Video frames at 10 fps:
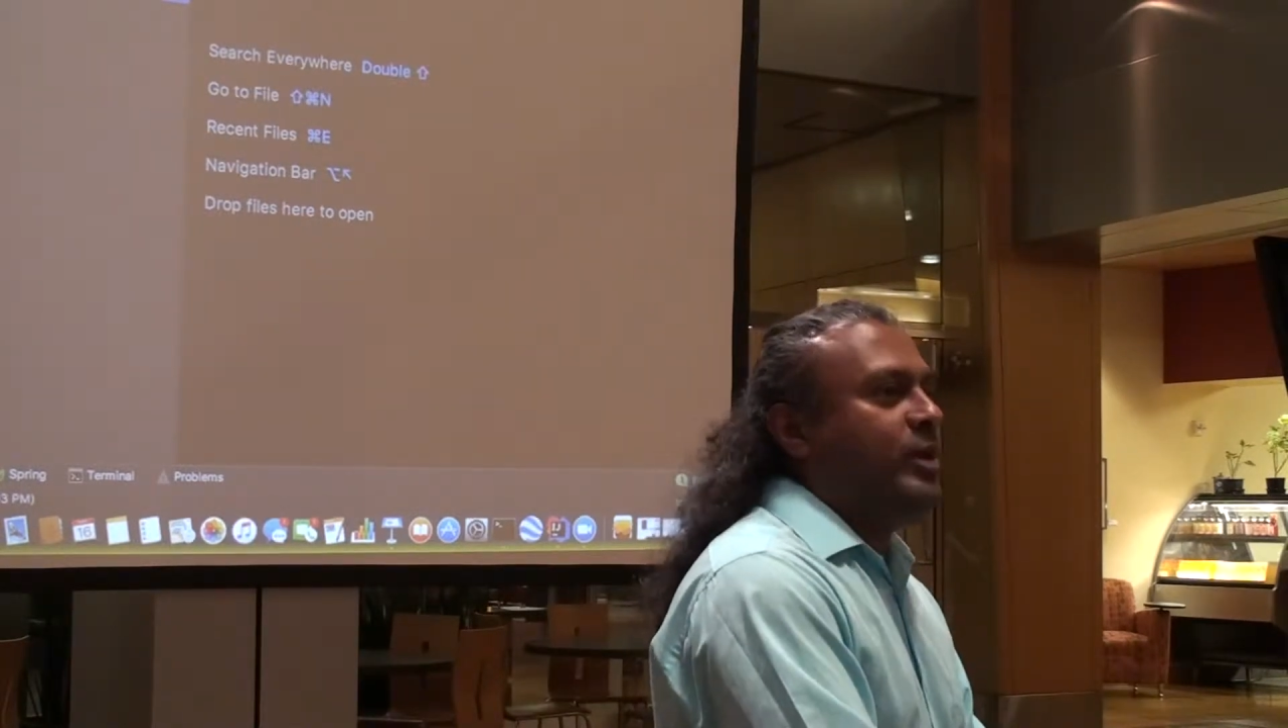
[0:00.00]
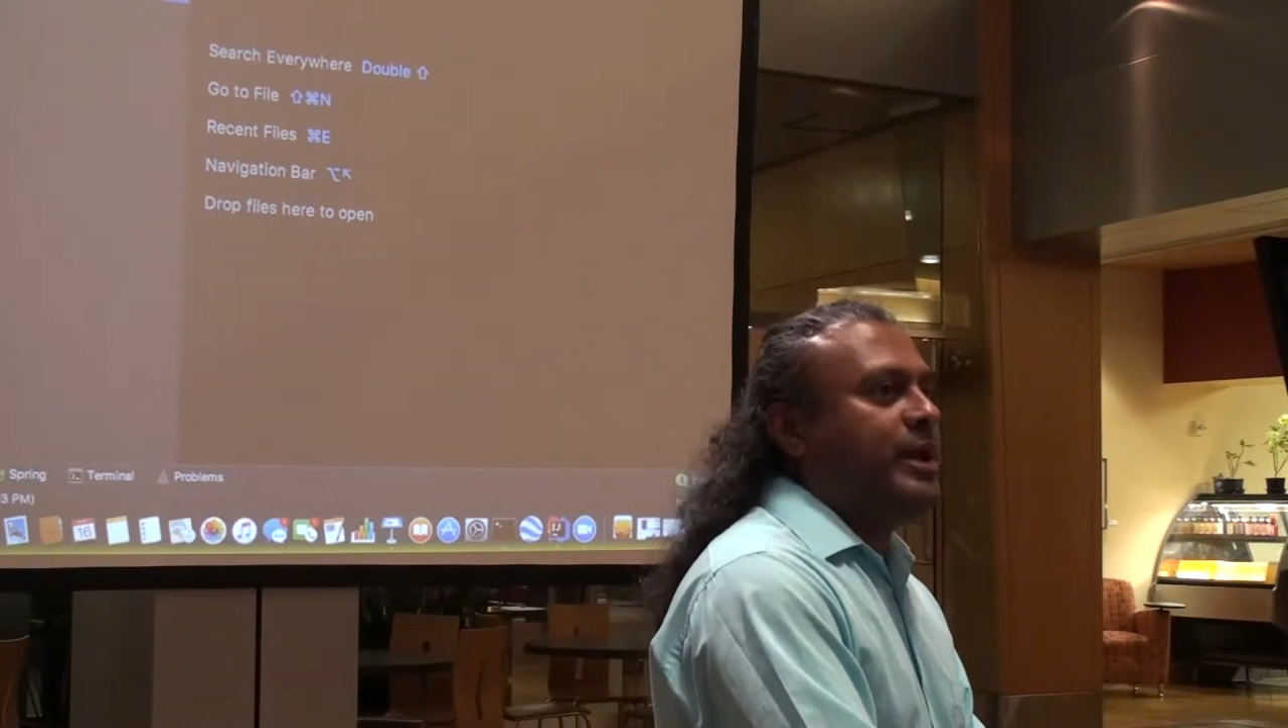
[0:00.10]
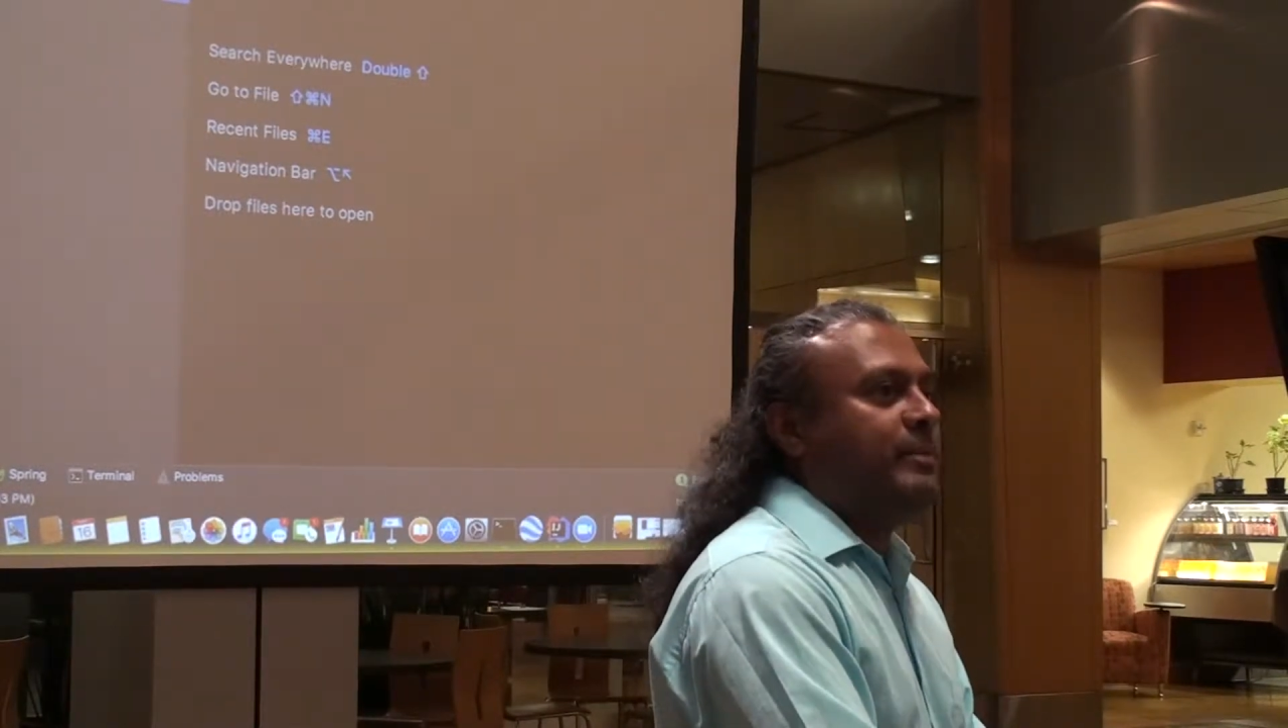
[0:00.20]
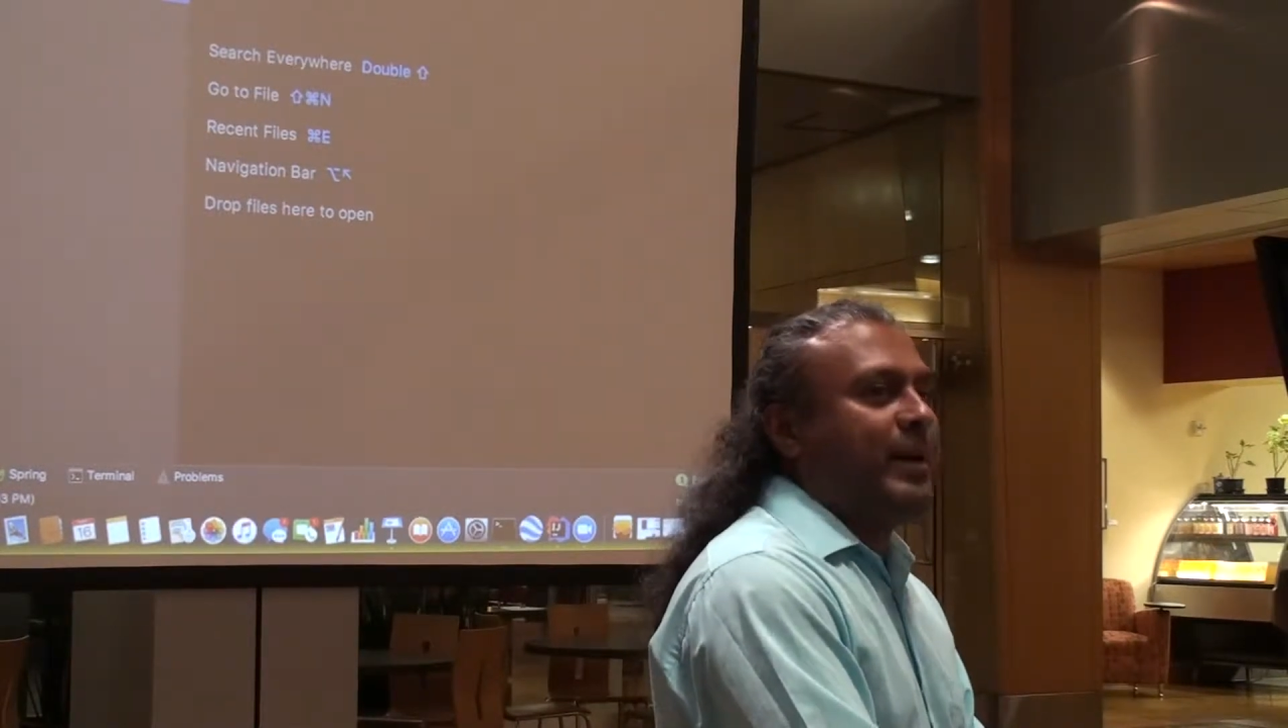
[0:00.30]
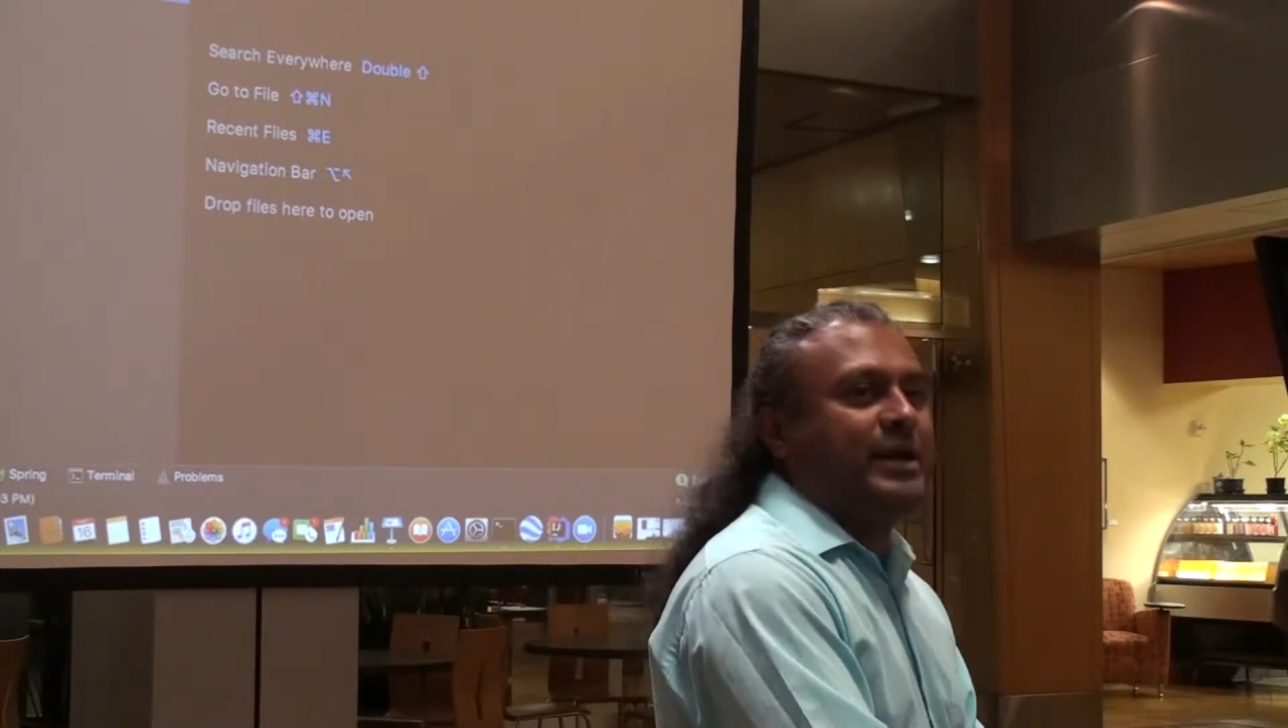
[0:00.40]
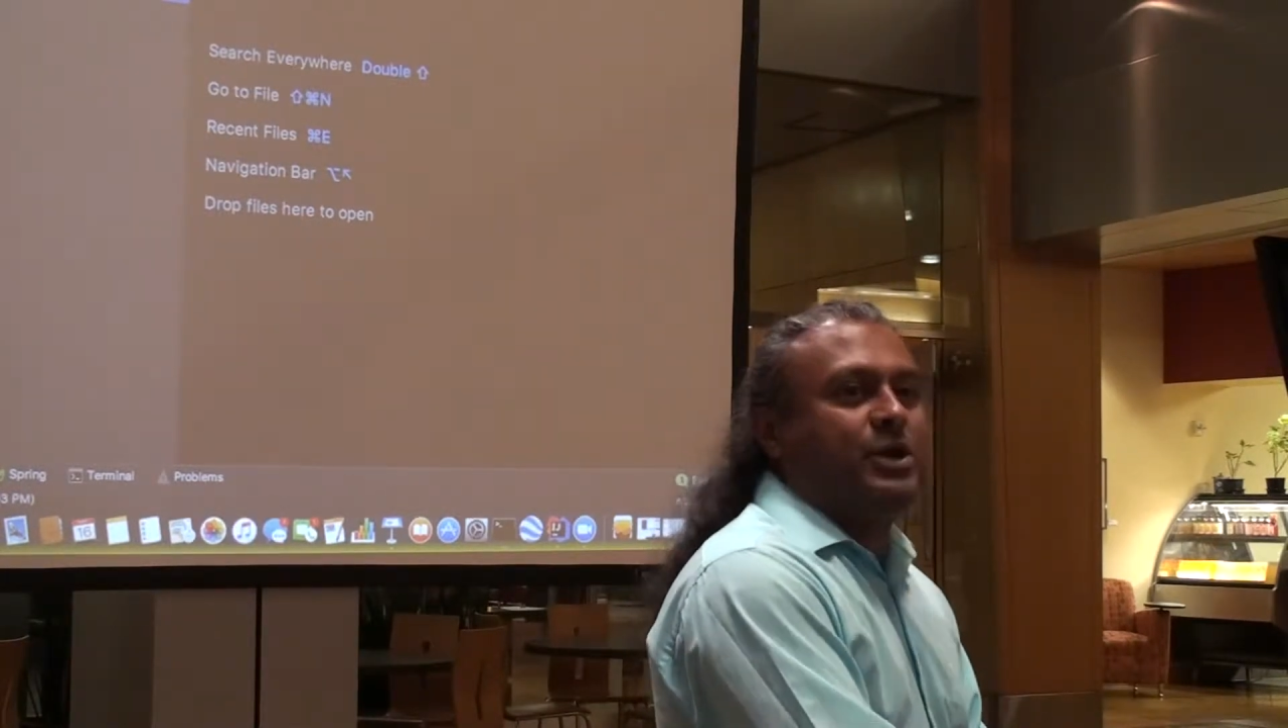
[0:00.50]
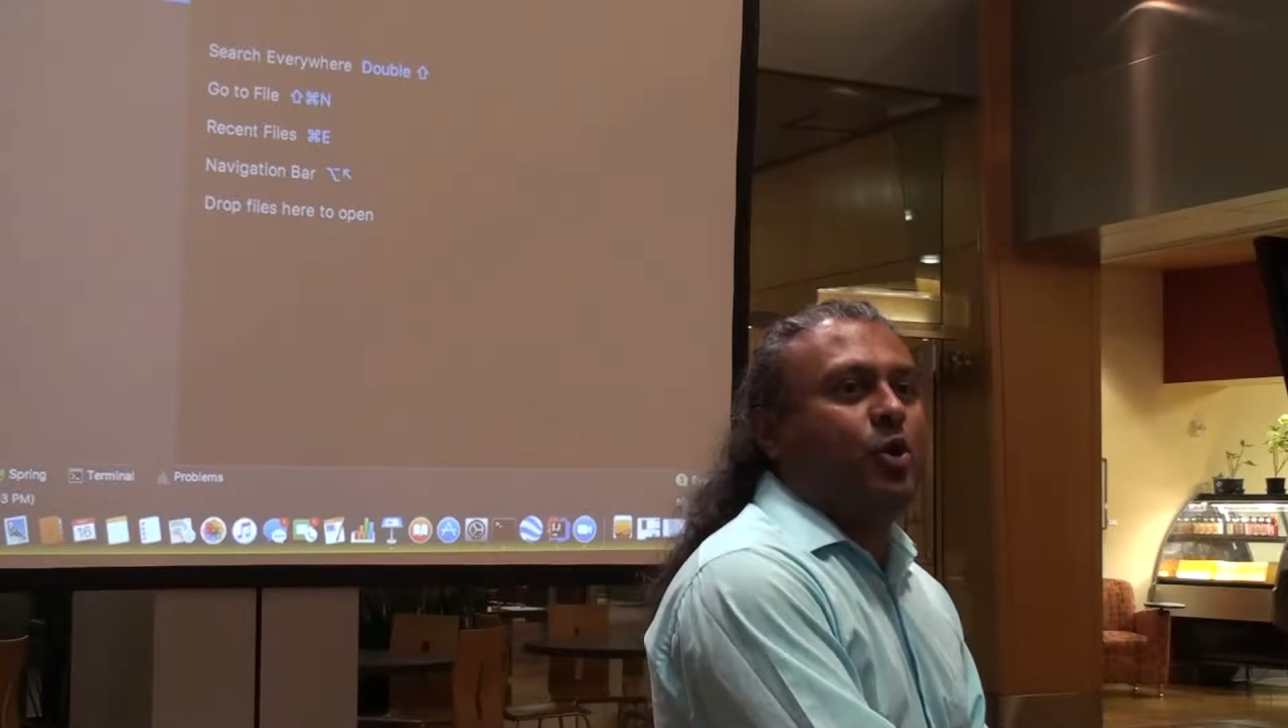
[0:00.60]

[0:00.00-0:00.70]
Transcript: we might